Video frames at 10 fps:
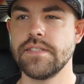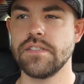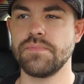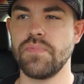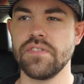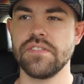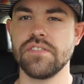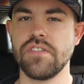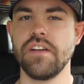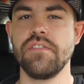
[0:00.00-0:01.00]
This
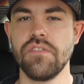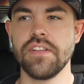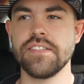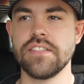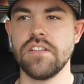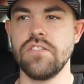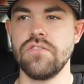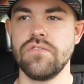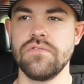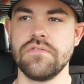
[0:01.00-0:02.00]
person's driving really slow.